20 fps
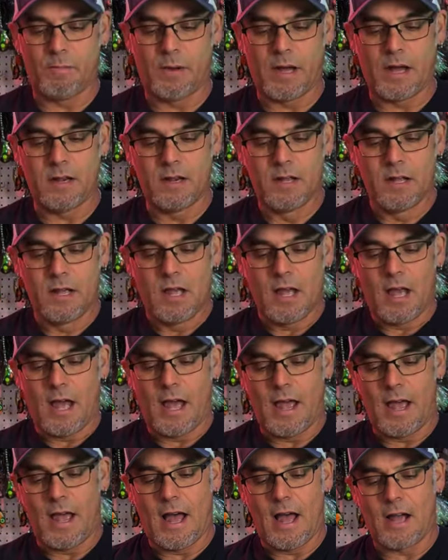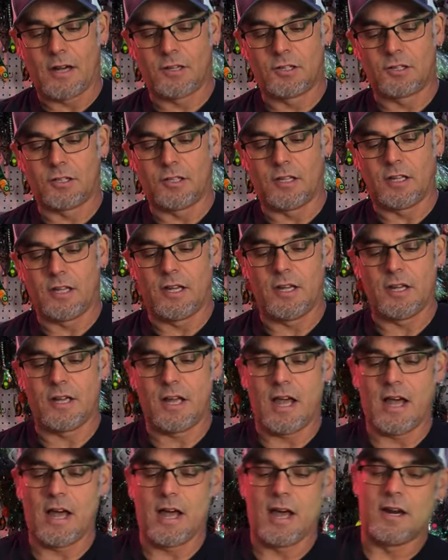But I
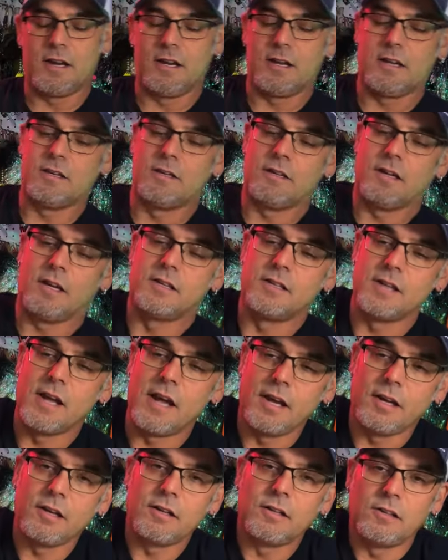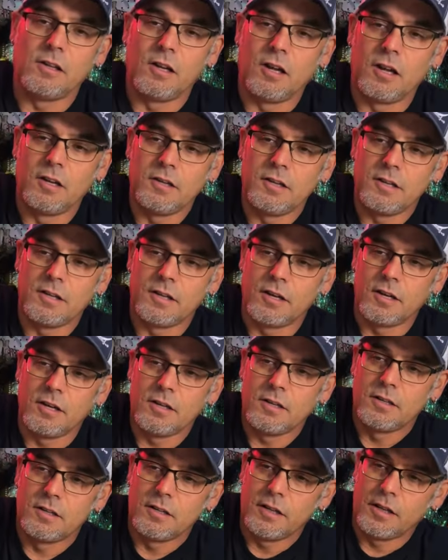actually added a dangle on
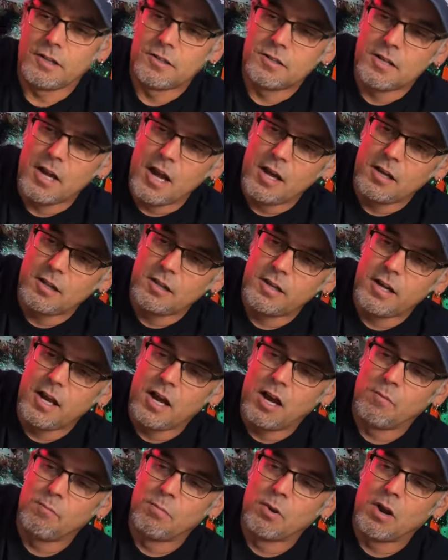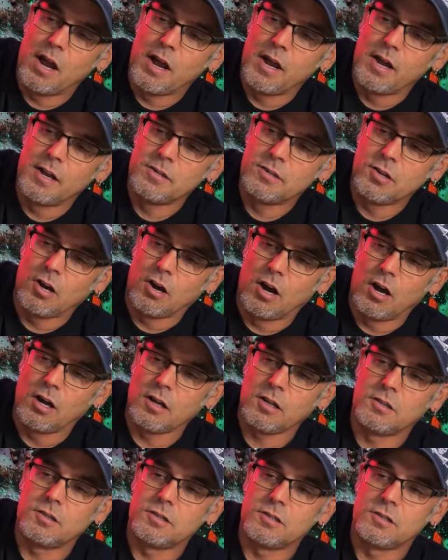here, exactly how Brian
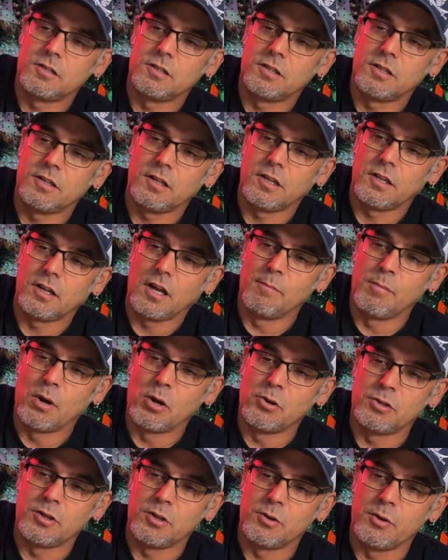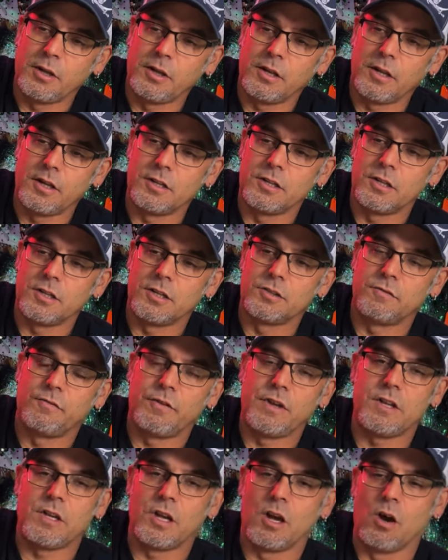talks about doing it in his
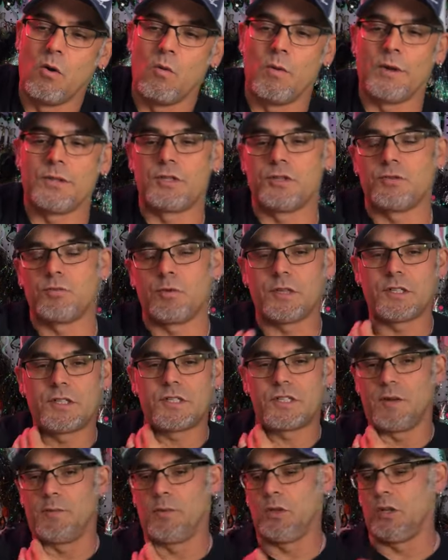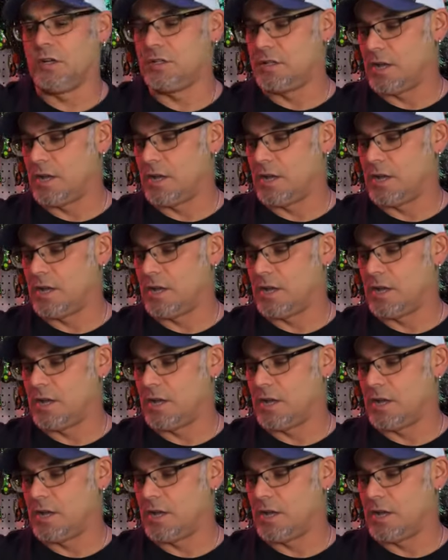video, which is really similar to